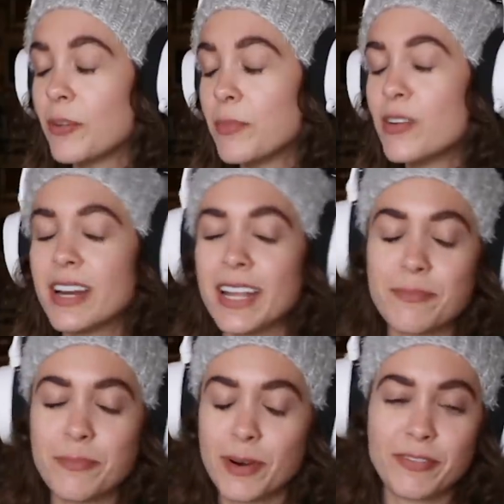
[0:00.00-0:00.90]
or Murray
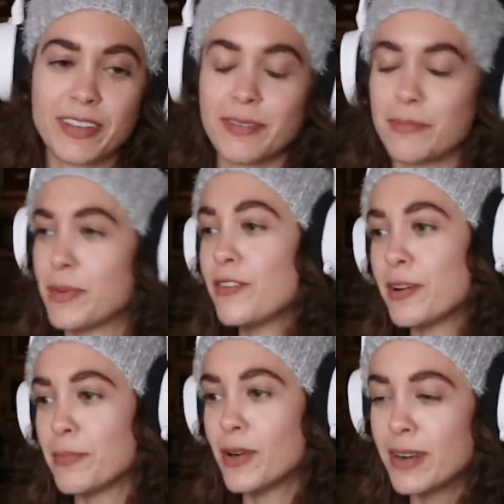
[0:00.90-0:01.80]
Murphy Murray
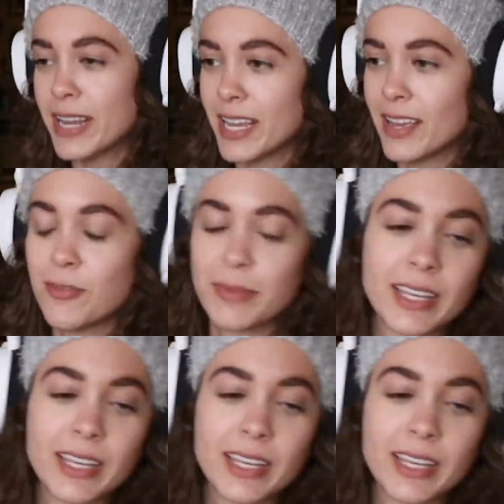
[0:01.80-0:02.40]
Murray. Oh my